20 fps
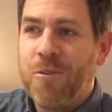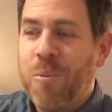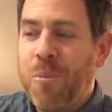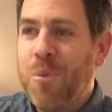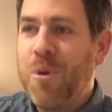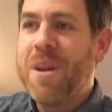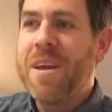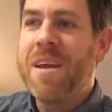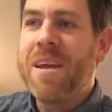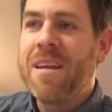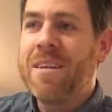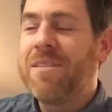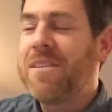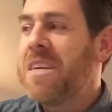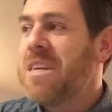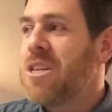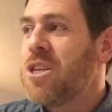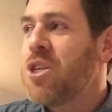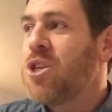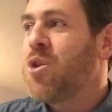pretty
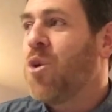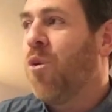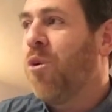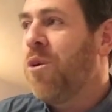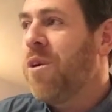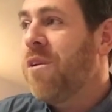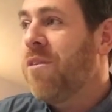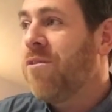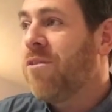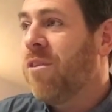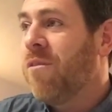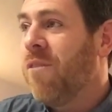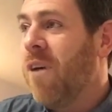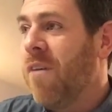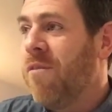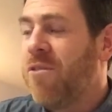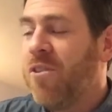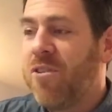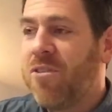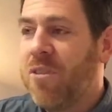intense stories
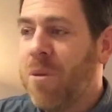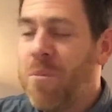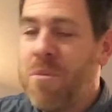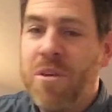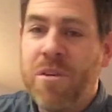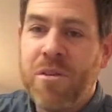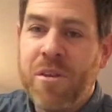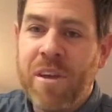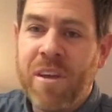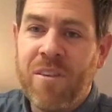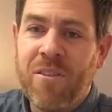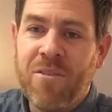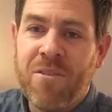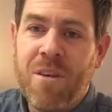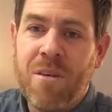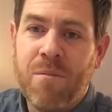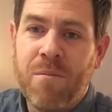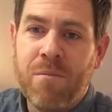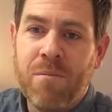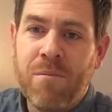of just some of the things
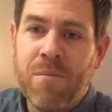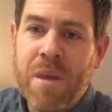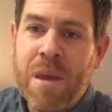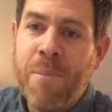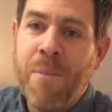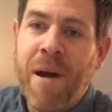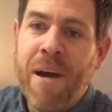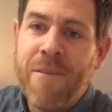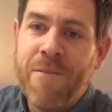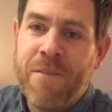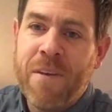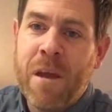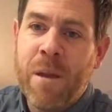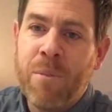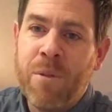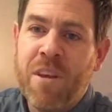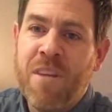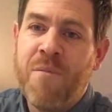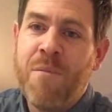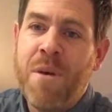that me and my
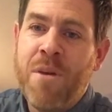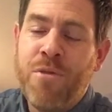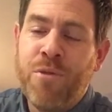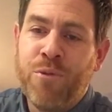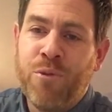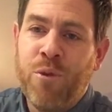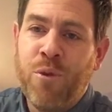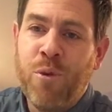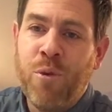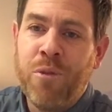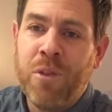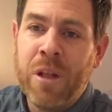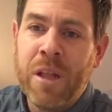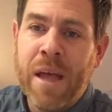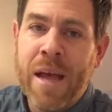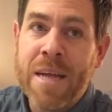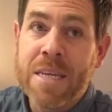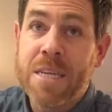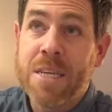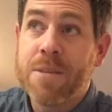family have been through in the
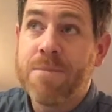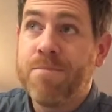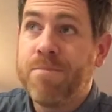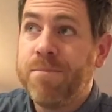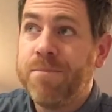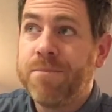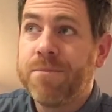last